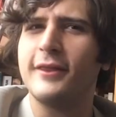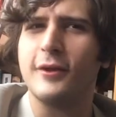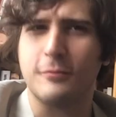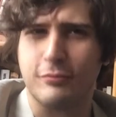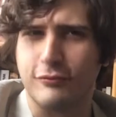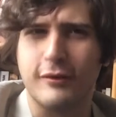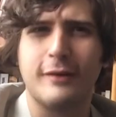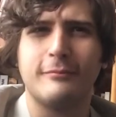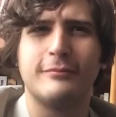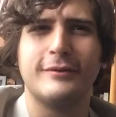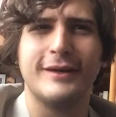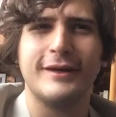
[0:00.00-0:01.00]
They're
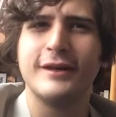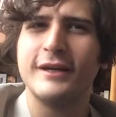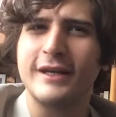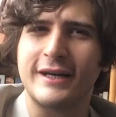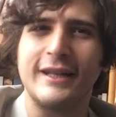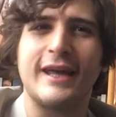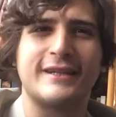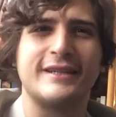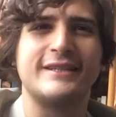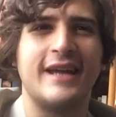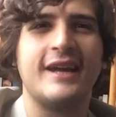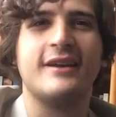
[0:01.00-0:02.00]
probably collecting
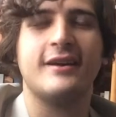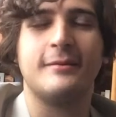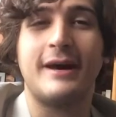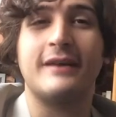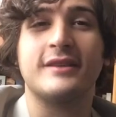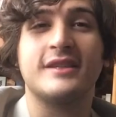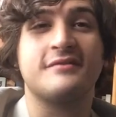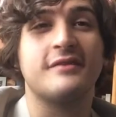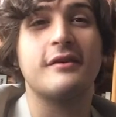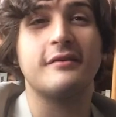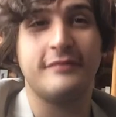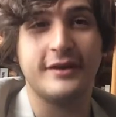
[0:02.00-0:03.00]
data about this
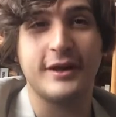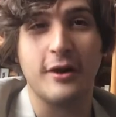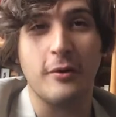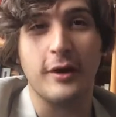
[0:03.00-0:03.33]
very video